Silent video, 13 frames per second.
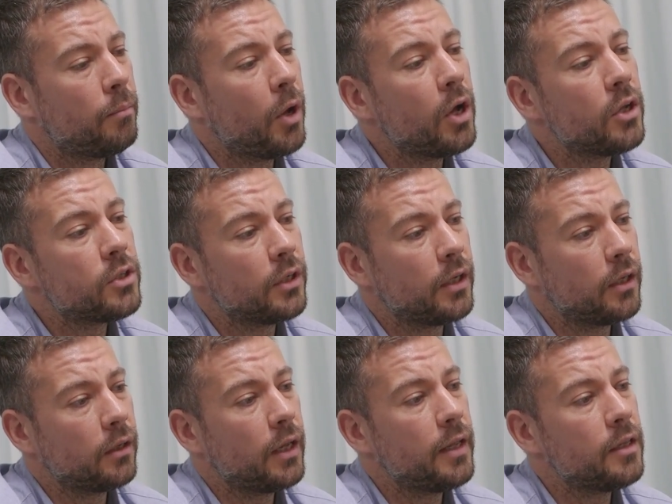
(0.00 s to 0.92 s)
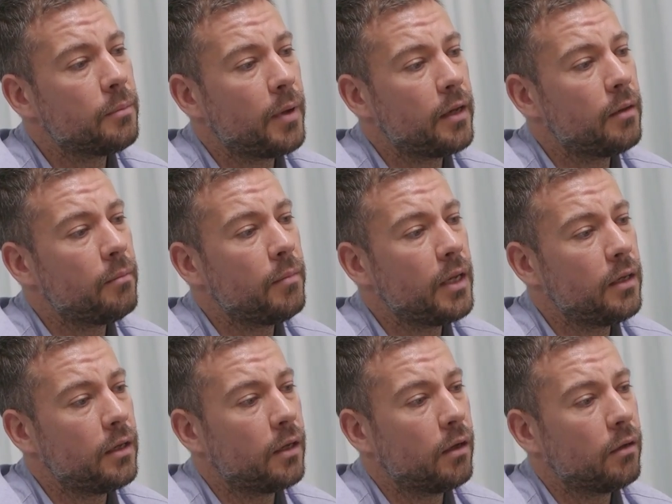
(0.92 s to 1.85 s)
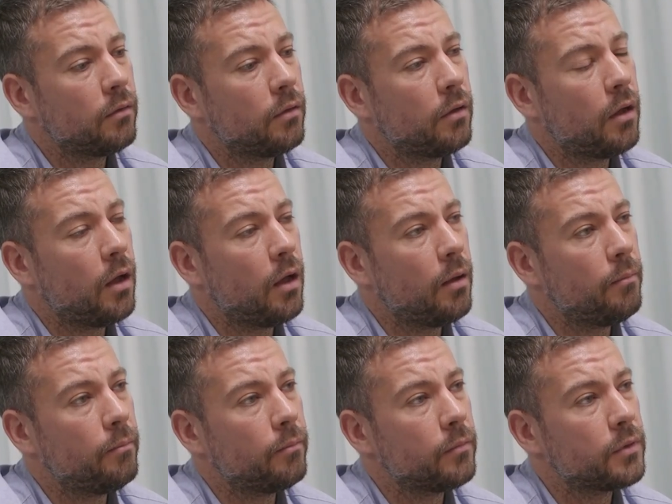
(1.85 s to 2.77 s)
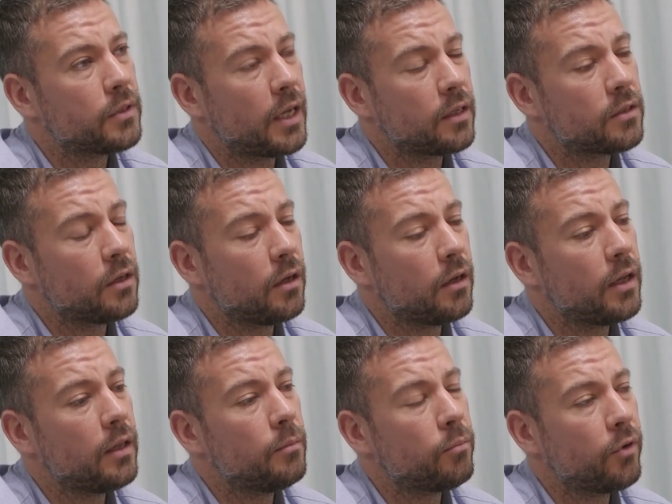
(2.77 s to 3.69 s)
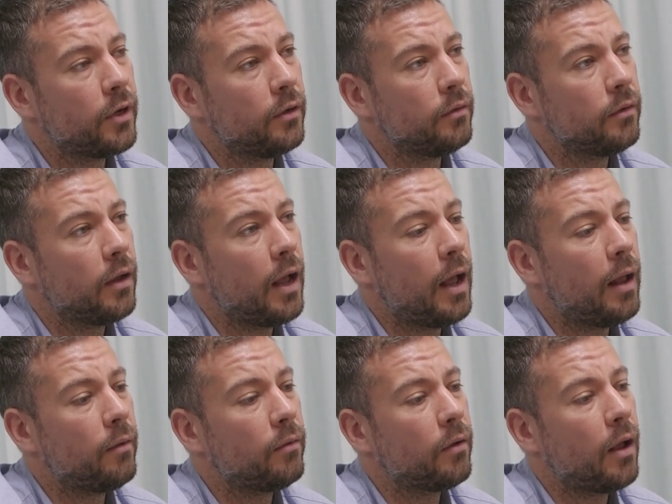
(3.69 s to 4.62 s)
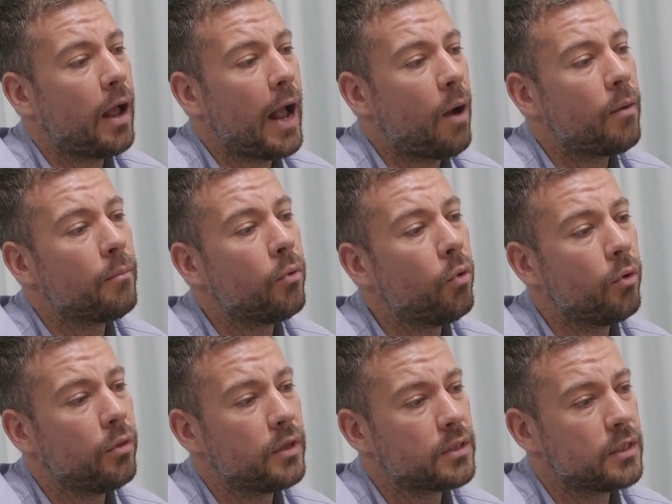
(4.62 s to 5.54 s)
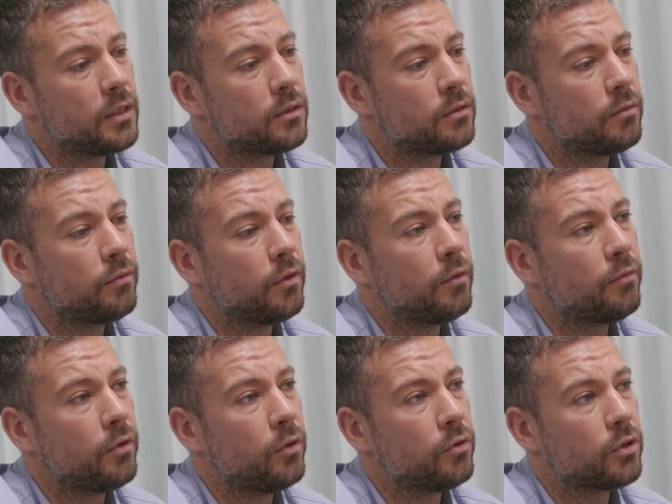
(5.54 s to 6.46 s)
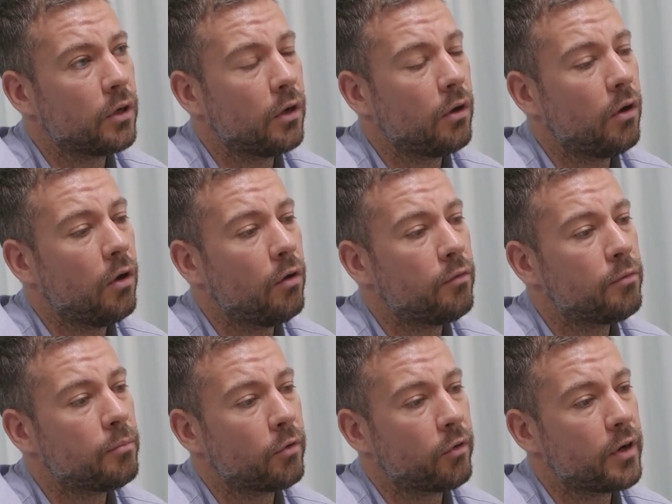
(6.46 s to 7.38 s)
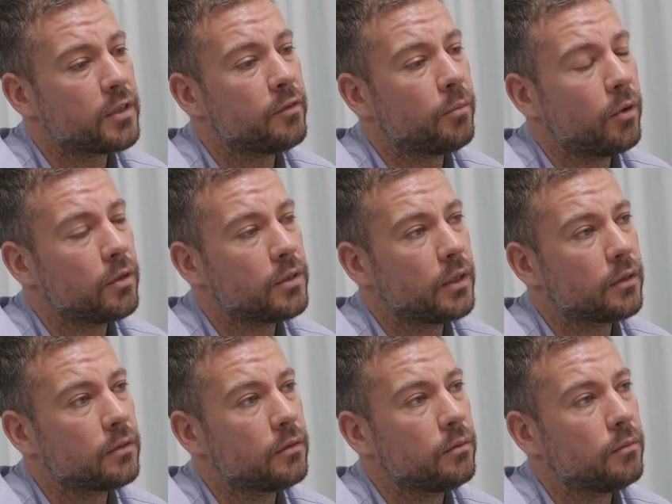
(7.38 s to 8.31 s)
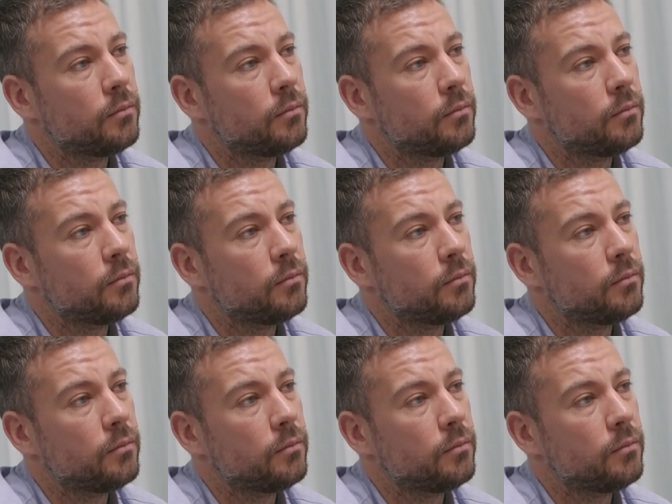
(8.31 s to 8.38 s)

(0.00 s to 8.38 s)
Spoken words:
burgeoning independent media sector in Britain and how important this is for the future of progressive politics?